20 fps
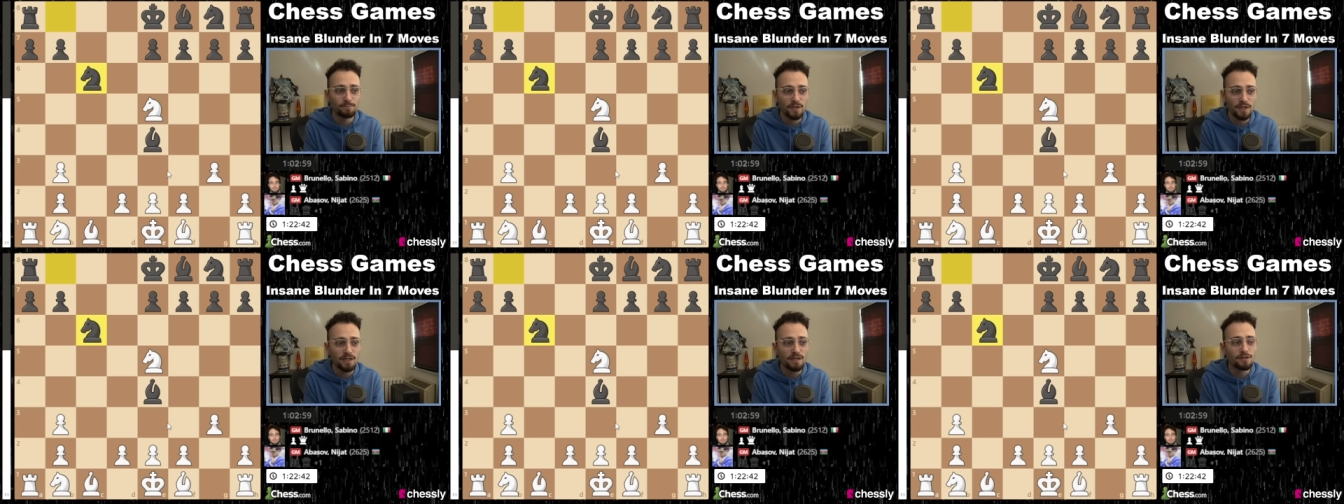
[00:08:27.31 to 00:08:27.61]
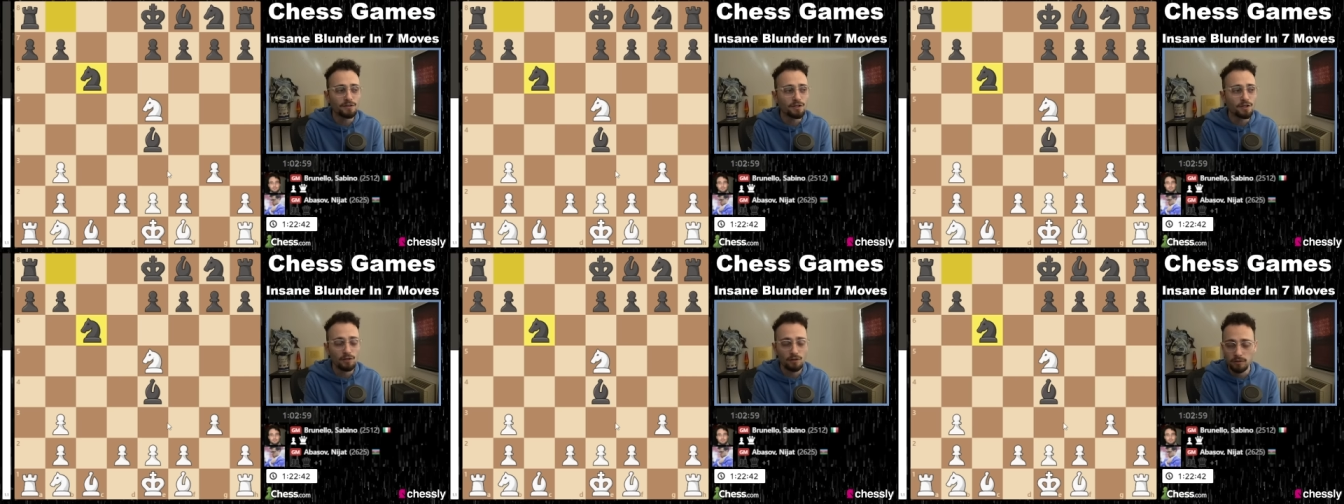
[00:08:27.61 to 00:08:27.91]
he
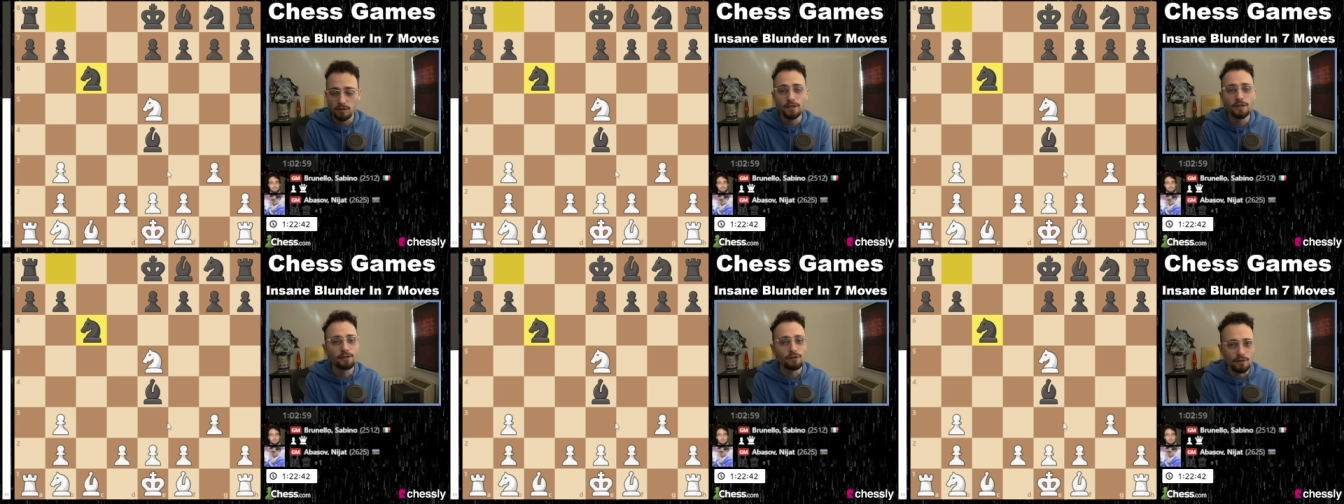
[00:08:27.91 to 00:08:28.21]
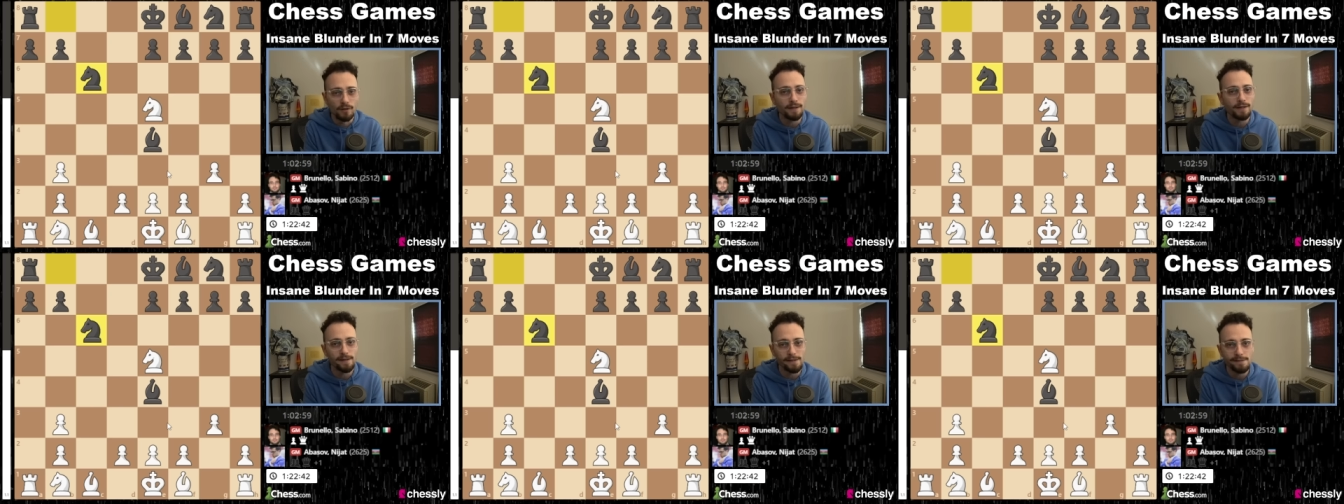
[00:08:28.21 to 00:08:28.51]
is
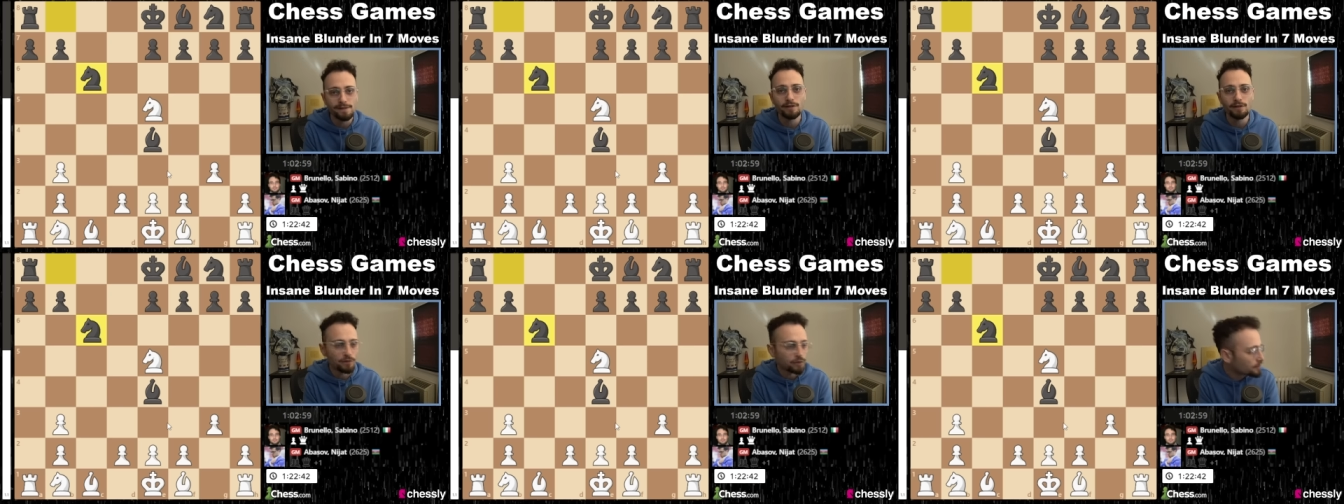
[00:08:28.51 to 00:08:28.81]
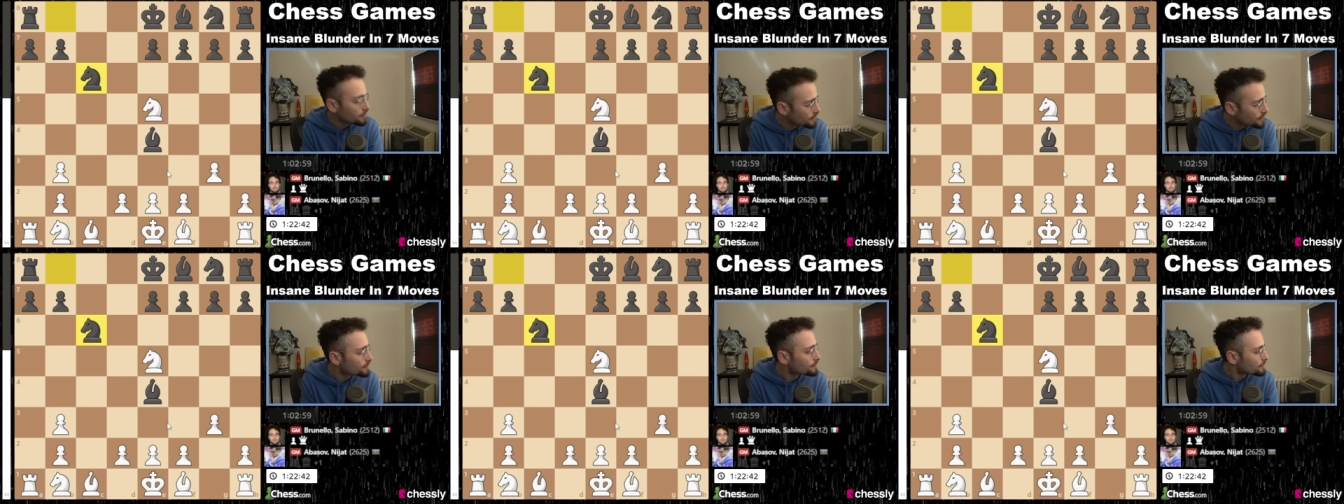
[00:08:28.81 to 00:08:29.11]
clearly,
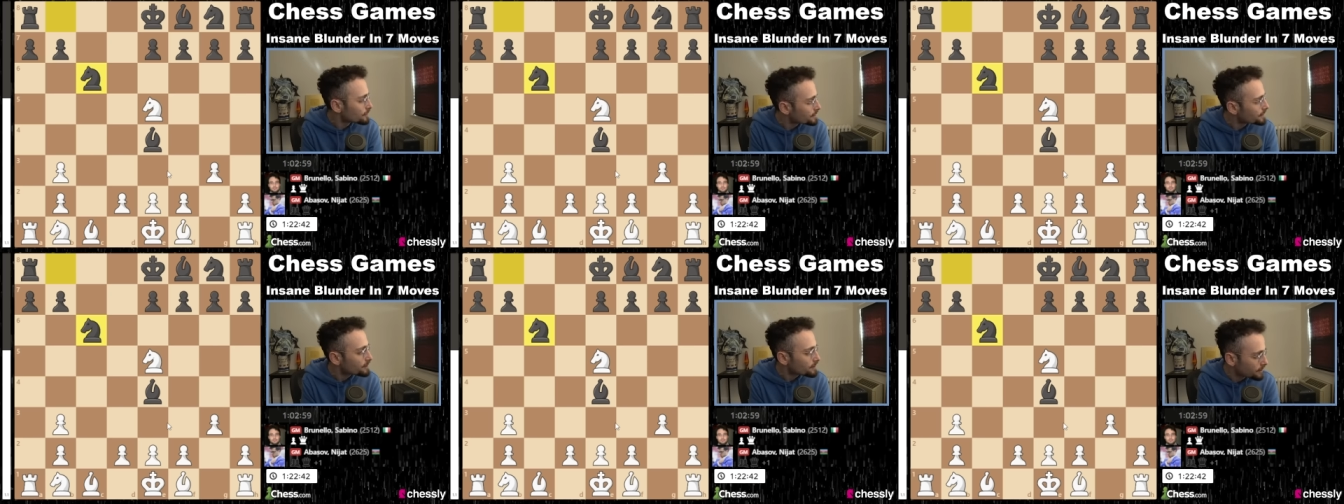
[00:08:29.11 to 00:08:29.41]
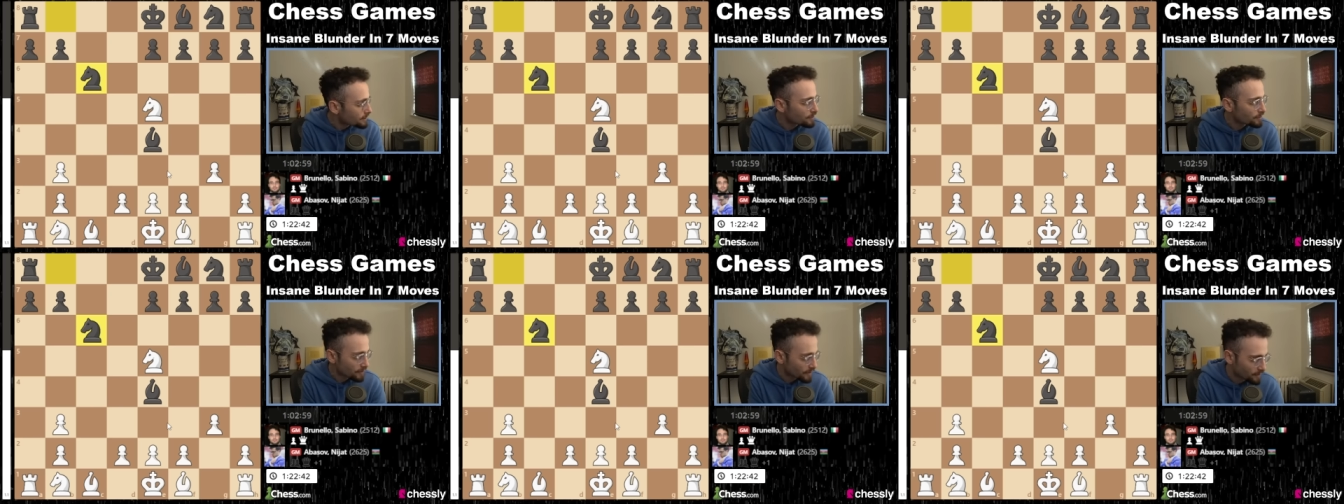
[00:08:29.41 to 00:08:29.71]
clearly,
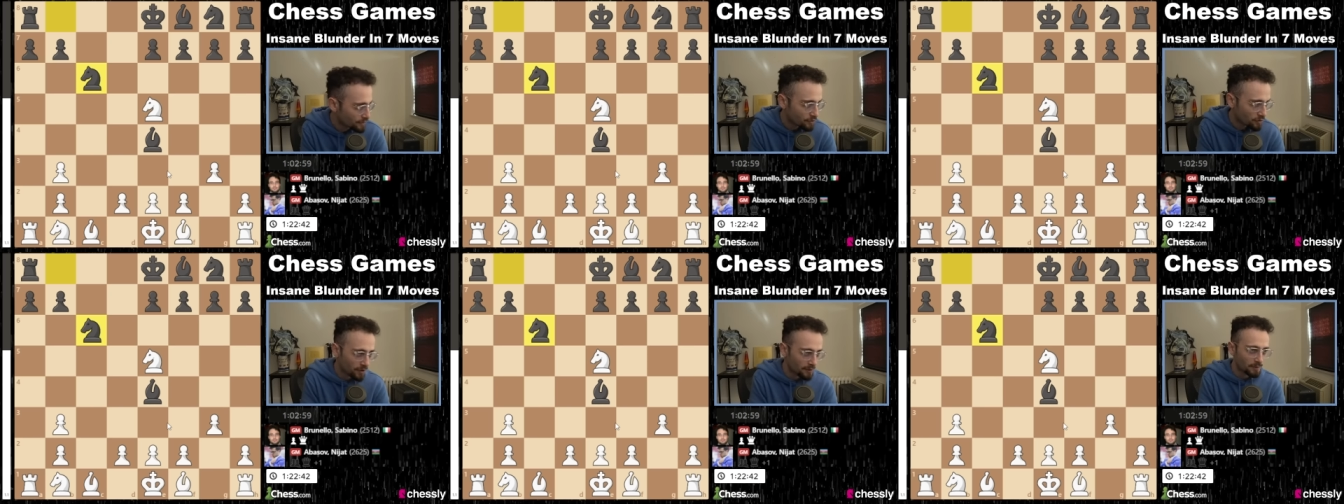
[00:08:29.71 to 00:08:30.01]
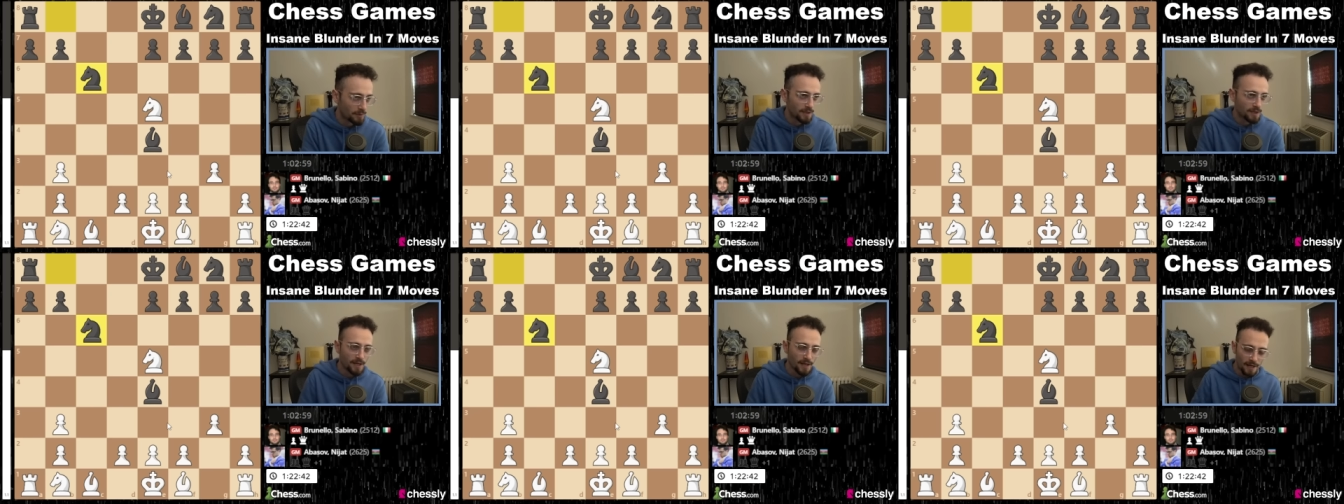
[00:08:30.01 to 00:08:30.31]
clearly in
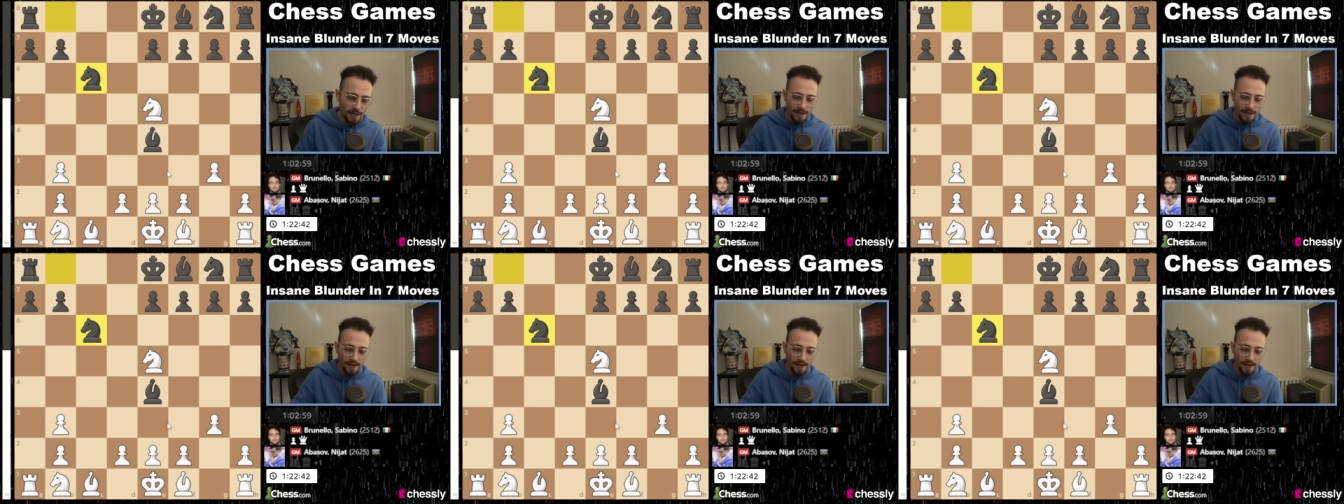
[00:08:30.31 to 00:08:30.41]
trouble.